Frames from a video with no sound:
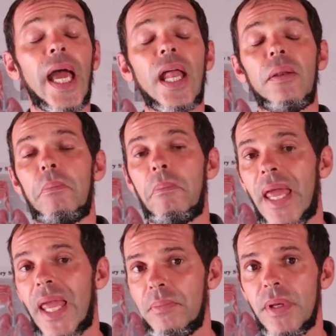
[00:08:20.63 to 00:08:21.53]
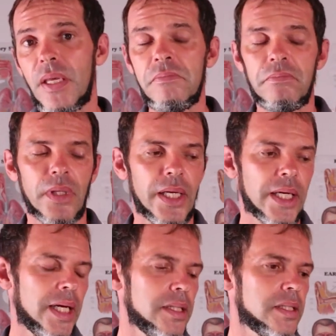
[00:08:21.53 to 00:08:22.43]
And maybe,
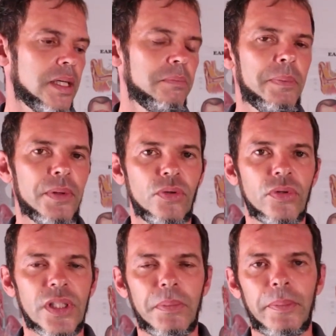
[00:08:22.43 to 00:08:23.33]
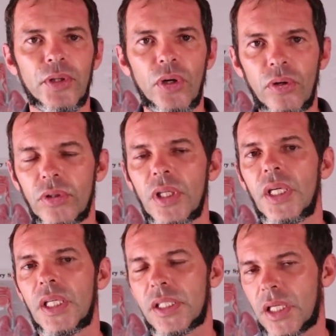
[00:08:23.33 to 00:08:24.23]
again, some people do, some people don't,
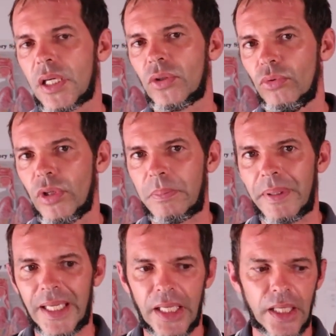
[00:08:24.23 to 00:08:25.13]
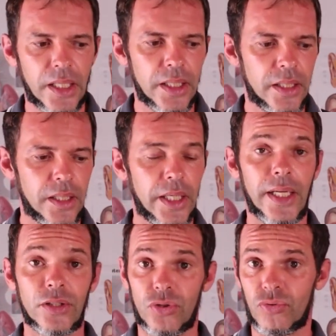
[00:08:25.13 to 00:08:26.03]
start doing packing
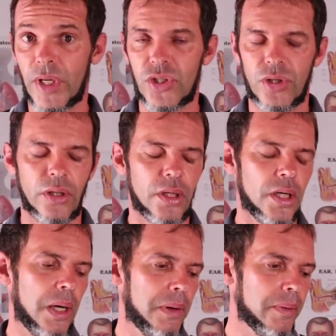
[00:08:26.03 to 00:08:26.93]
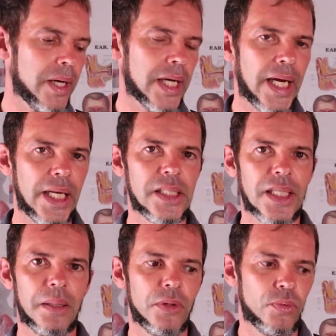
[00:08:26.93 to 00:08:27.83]
and stretching. However, again, it
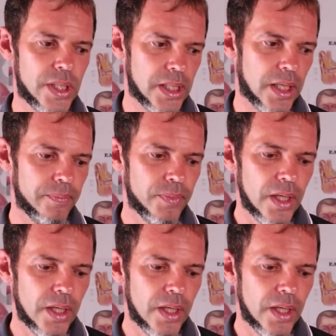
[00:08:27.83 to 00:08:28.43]
can be risky.